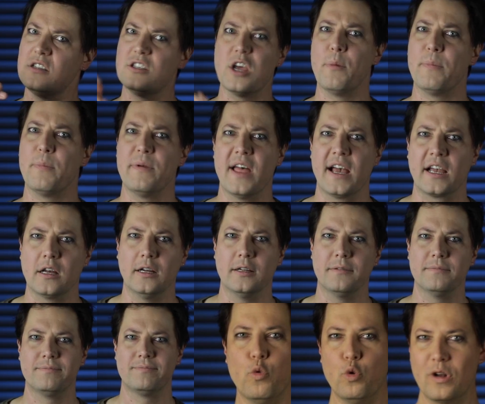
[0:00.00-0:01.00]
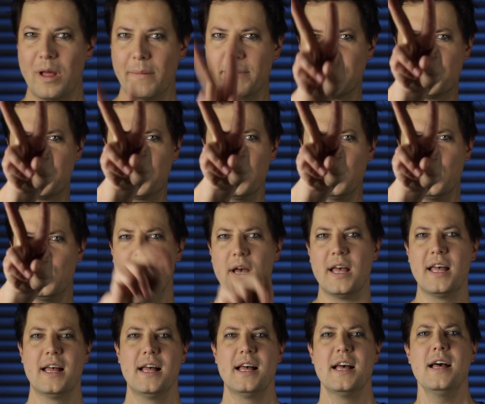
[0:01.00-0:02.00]
Don't be that guy. Rule number 2,
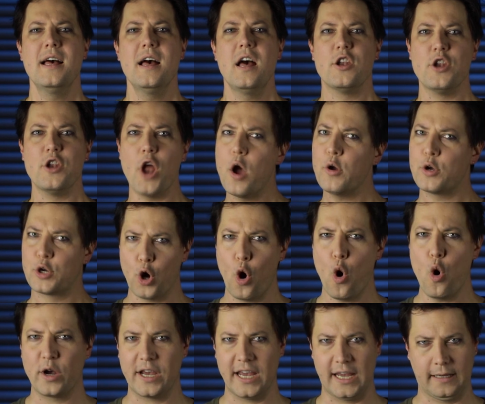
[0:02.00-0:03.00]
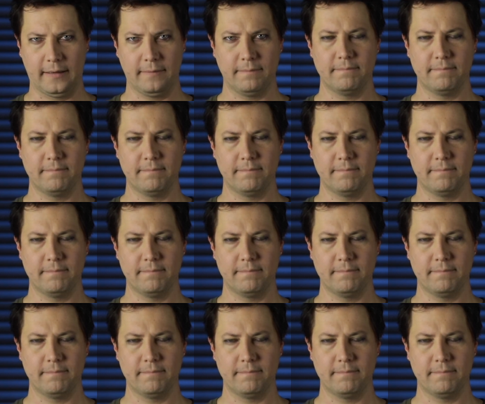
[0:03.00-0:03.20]
no gawking.